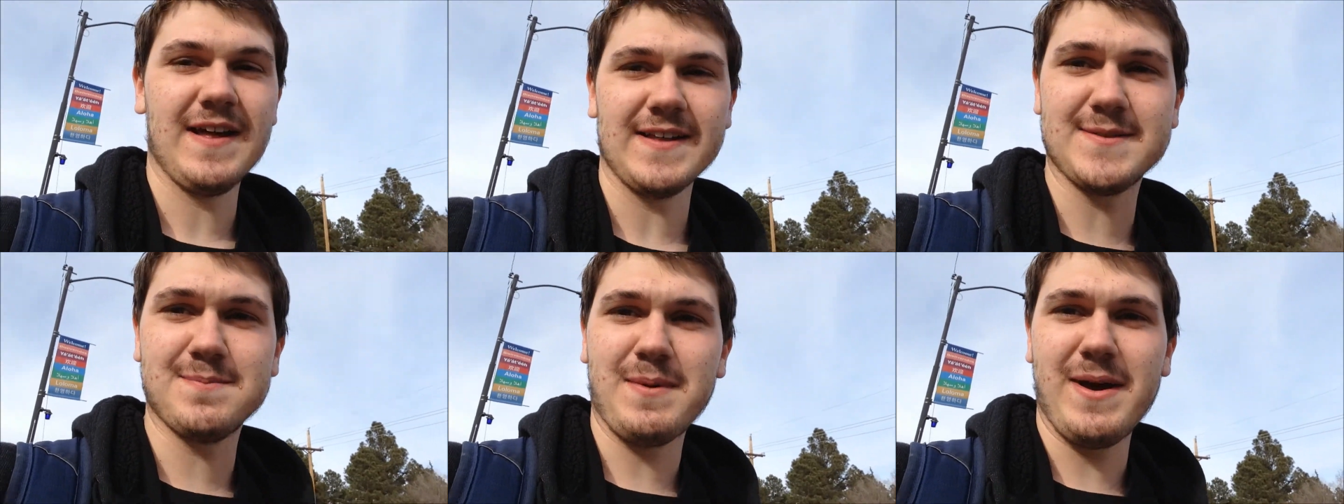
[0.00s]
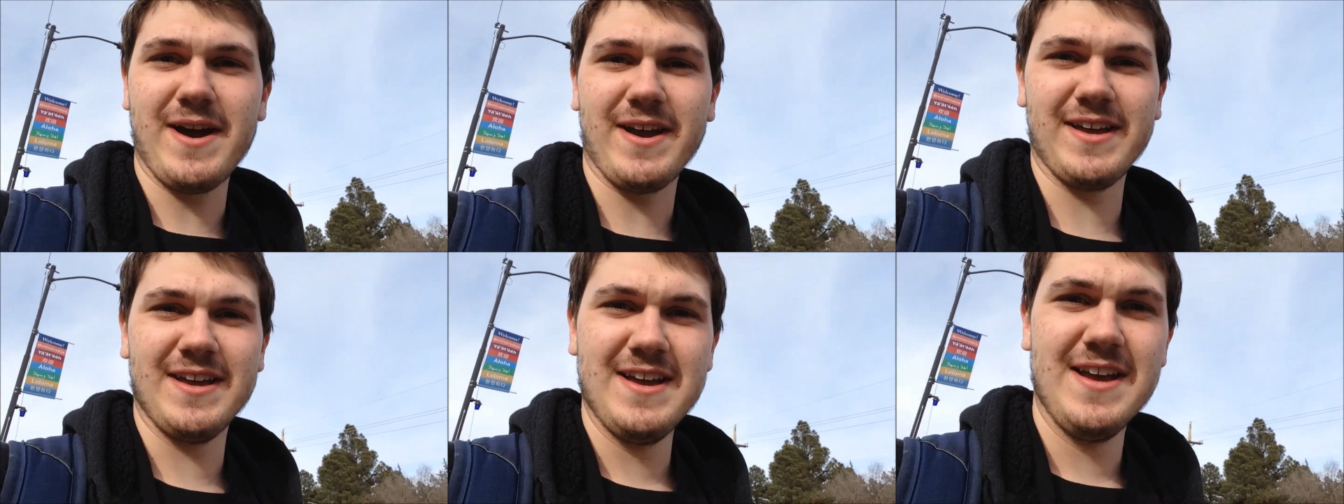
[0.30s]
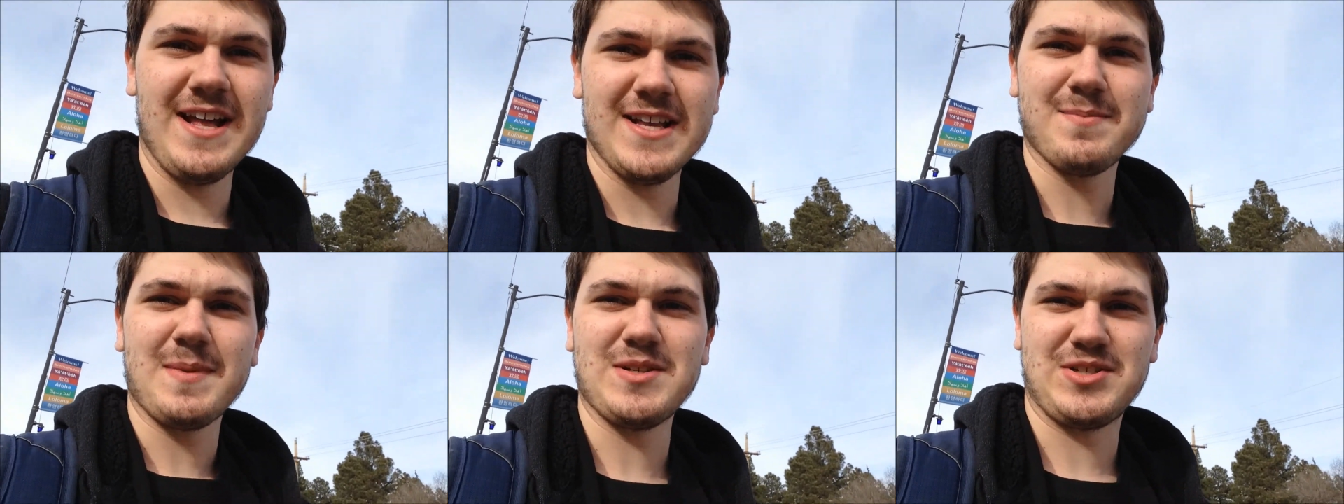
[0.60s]
That's my
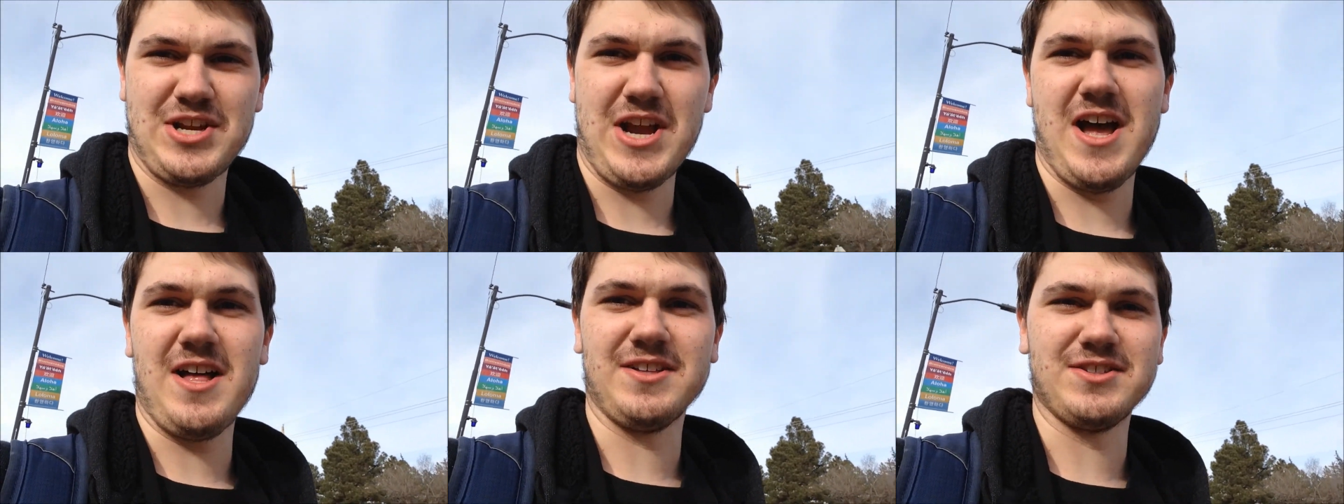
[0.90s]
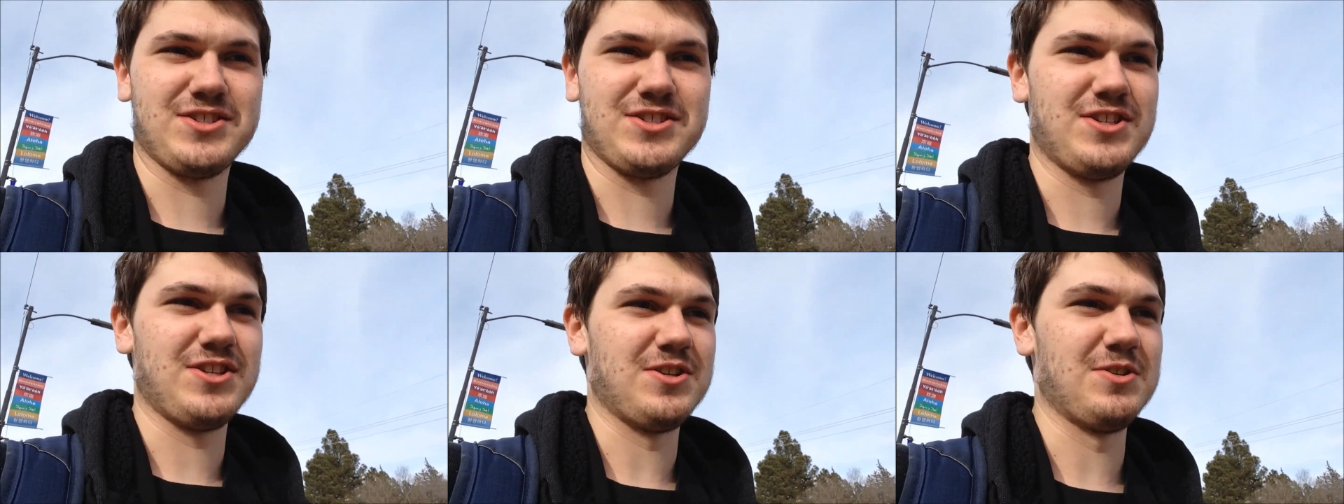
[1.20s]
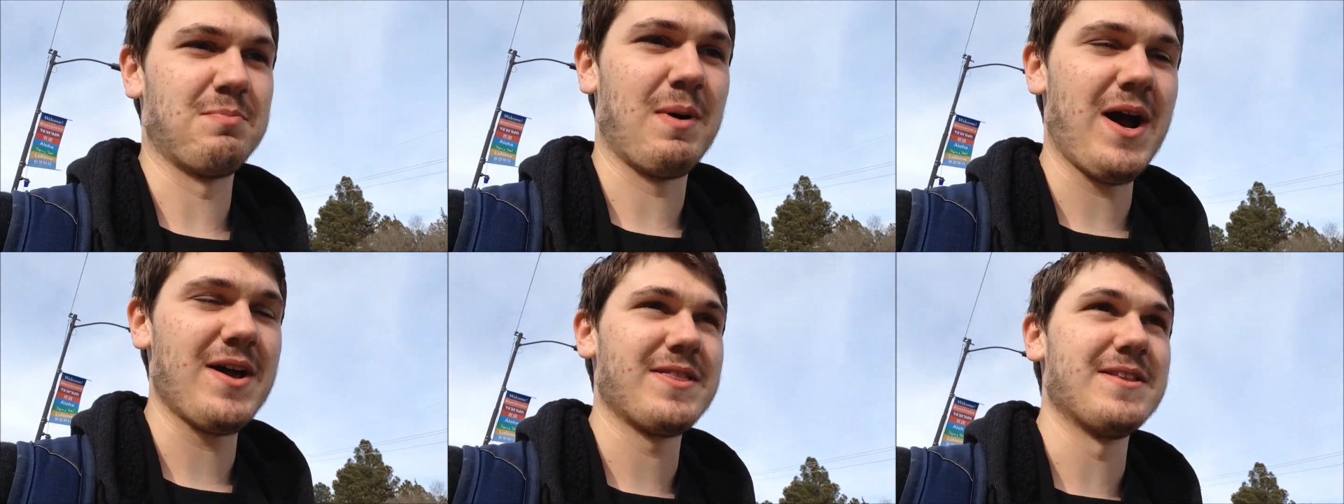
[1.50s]
challenge
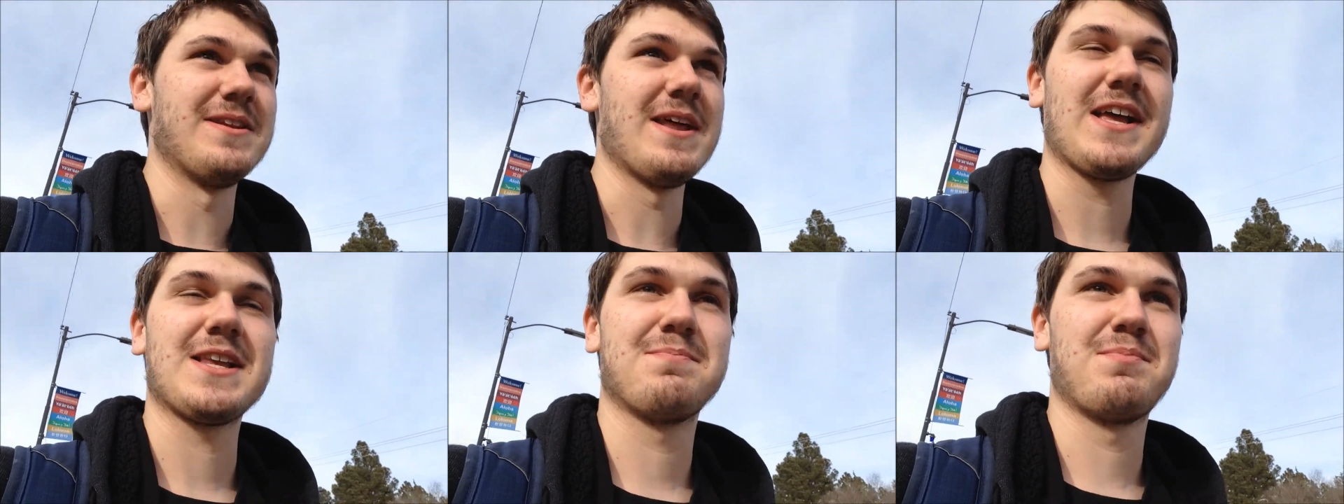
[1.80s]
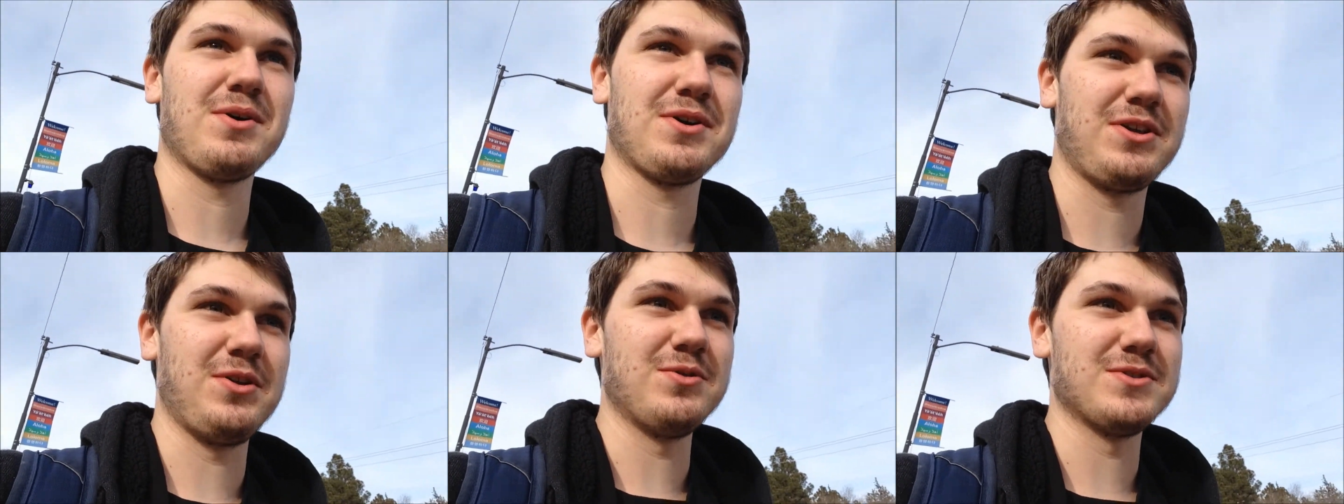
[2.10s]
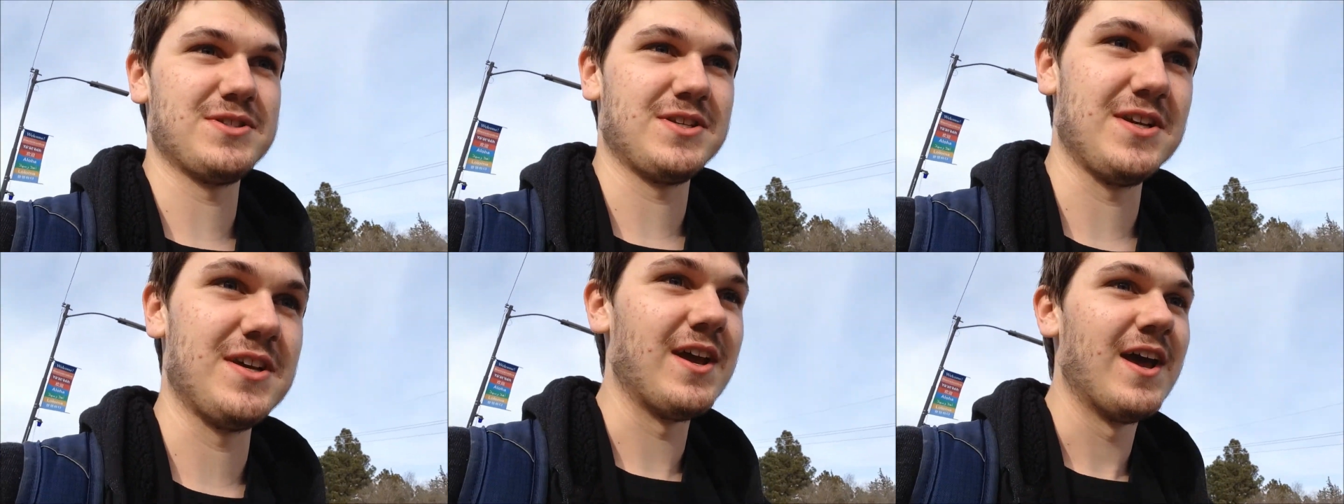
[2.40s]
to you. Buy the next book
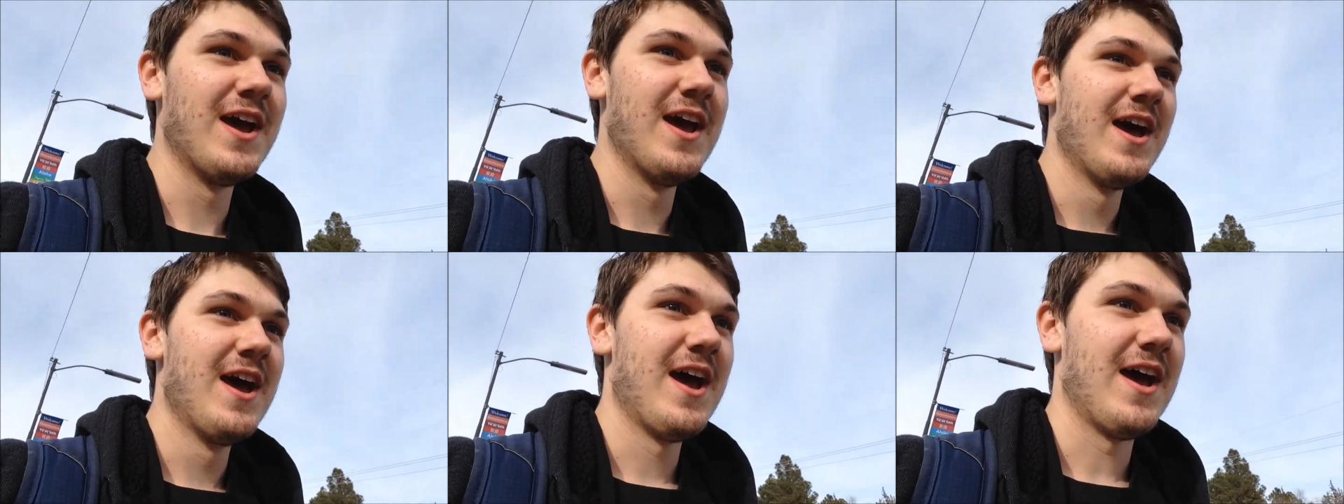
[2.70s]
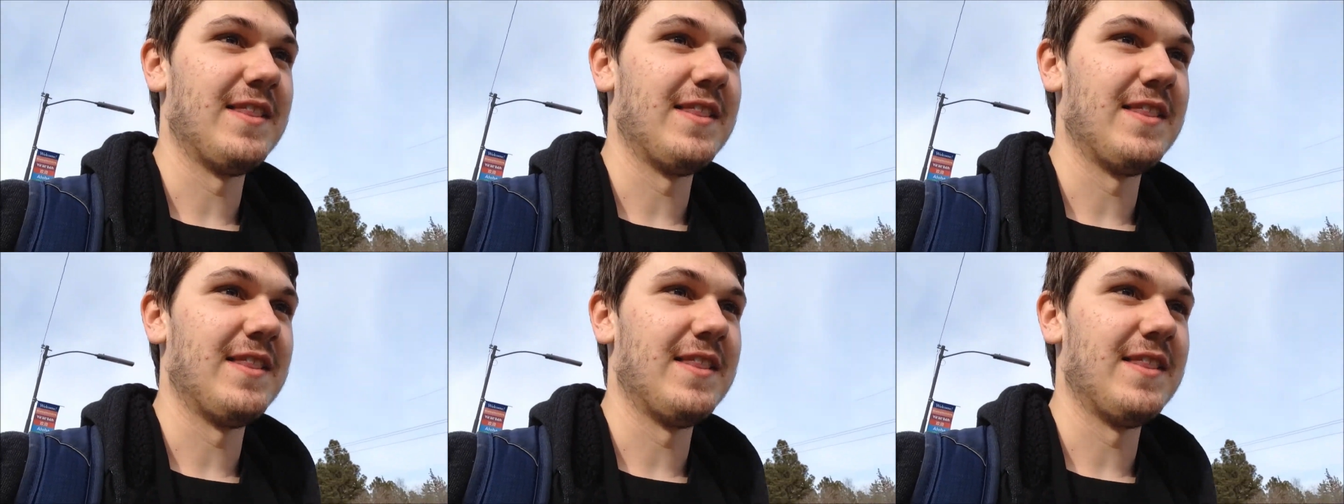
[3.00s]
you see,